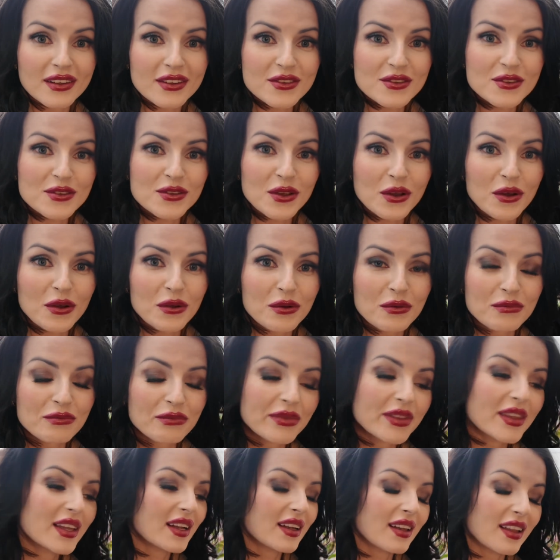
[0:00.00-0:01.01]
So,
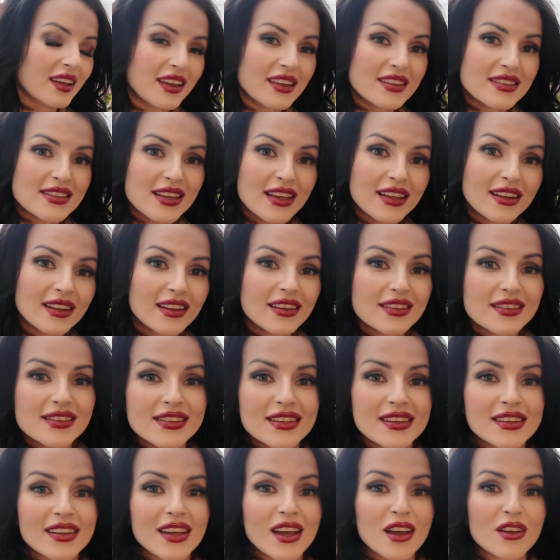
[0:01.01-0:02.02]
like I said, let's
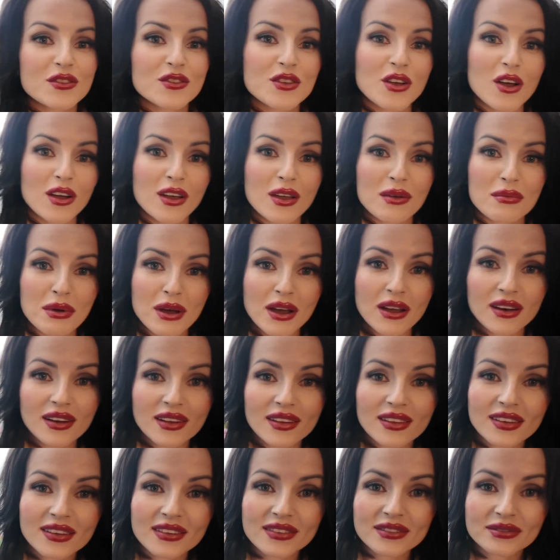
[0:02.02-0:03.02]
sit down, talk about
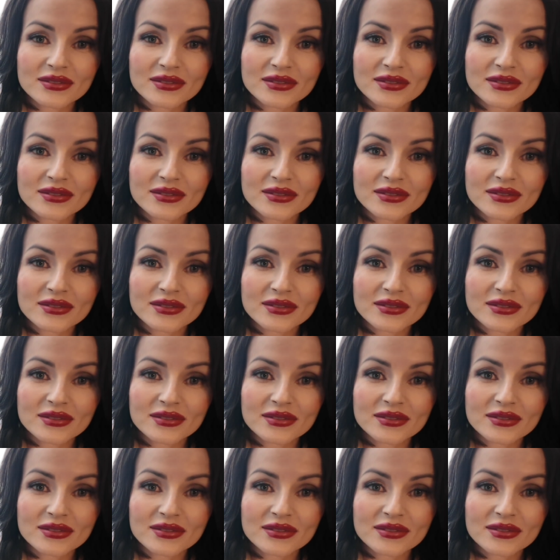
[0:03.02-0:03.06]
it.